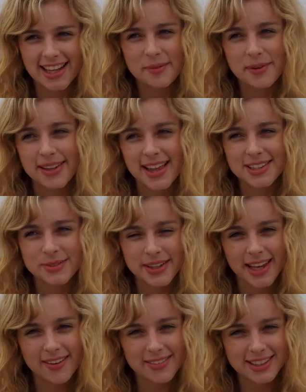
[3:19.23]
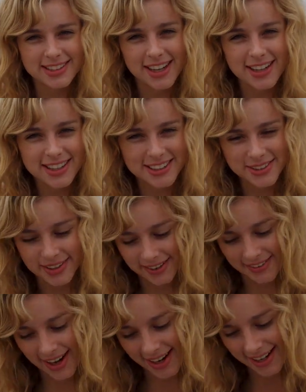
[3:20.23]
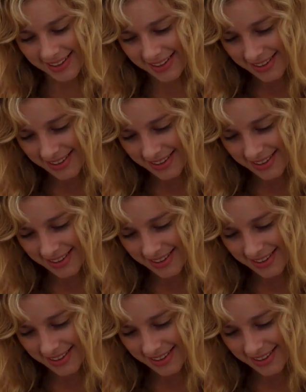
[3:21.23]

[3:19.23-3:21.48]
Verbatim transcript: I mean, that's what Kevin and Doug are doing, right?